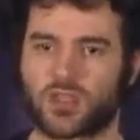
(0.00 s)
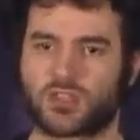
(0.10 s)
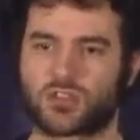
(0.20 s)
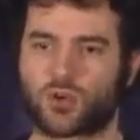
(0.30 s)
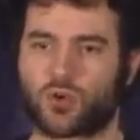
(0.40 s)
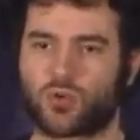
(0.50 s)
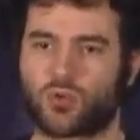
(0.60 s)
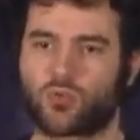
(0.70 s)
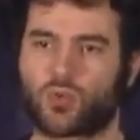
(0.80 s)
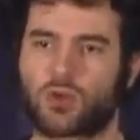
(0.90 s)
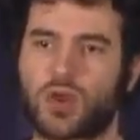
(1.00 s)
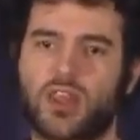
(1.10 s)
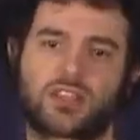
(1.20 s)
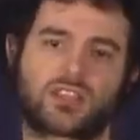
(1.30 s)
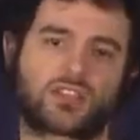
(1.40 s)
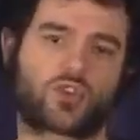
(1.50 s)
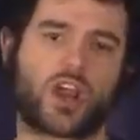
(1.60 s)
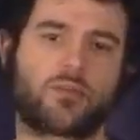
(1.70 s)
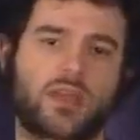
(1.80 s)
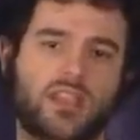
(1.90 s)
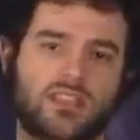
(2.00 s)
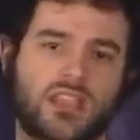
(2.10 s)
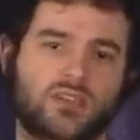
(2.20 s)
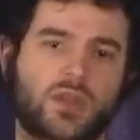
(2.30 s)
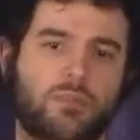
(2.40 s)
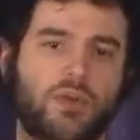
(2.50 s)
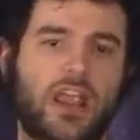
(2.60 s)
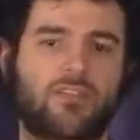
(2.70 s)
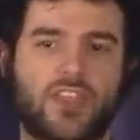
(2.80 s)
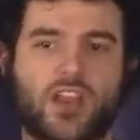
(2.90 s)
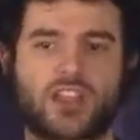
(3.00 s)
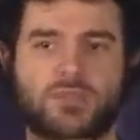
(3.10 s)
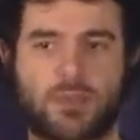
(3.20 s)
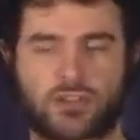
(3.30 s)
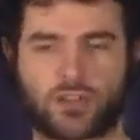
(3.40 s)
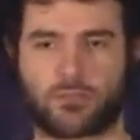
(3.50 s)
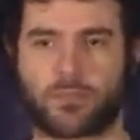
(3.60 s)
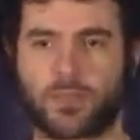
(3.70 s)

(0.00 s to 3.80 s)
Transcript: So one way I like to describe it is, is we can put everything on a spectrum.